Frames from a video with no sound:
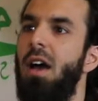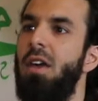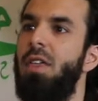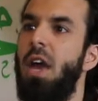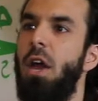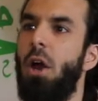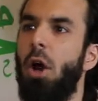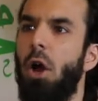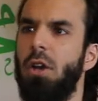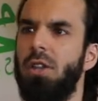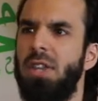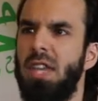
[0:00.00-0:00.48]
they
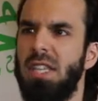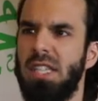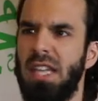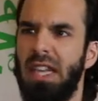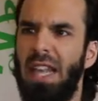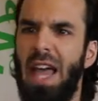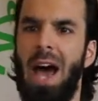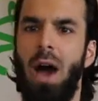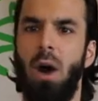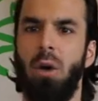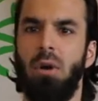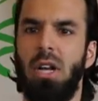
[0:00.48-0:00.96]
heard this
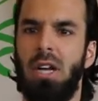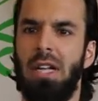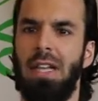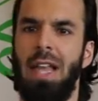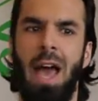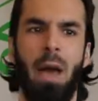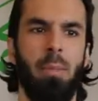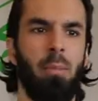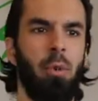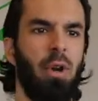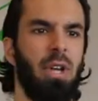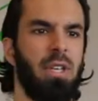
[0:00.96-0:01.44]
loud
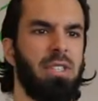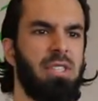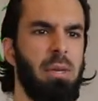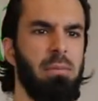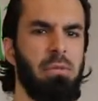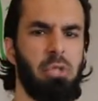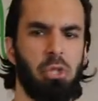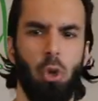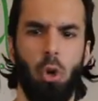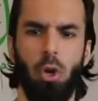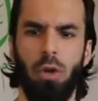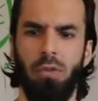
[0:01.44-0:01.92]
clamoring, some
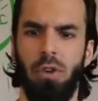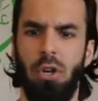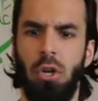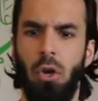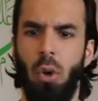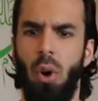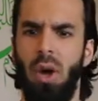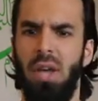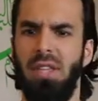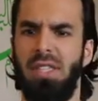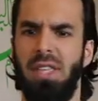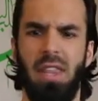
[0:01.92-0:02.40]
sort of a
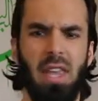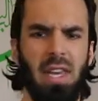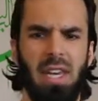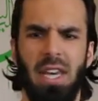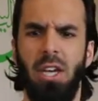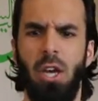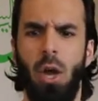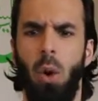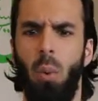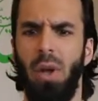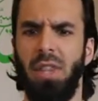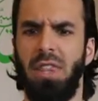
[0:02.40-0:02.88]
noise, and they
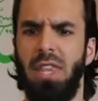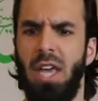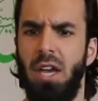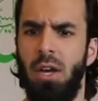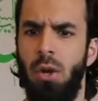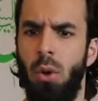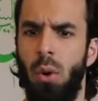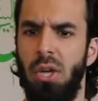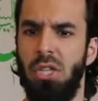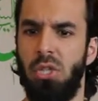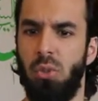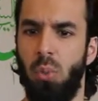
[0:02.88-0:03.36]
didn't know what that
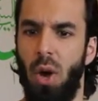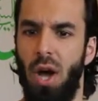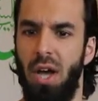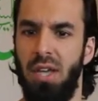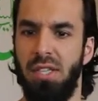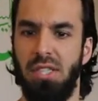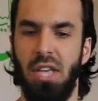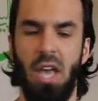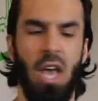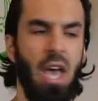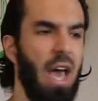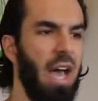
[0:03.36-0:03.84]
noise
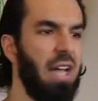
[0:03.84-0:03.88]
was.